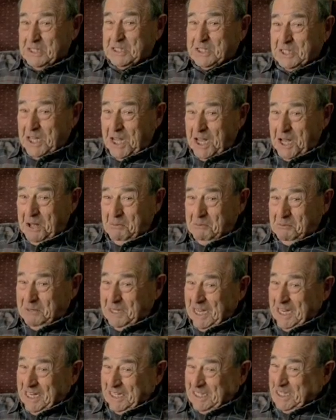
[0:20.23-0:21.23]
Some
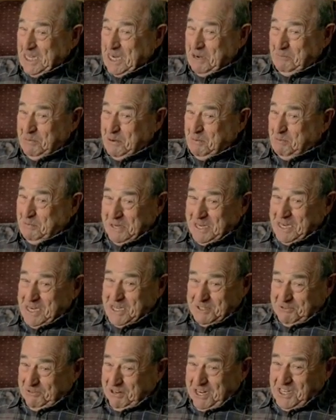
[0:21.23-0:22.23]
like deeper
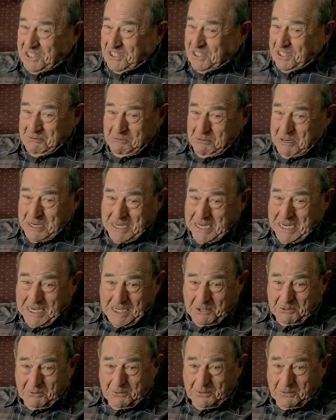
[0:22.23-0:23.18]
penetration when they do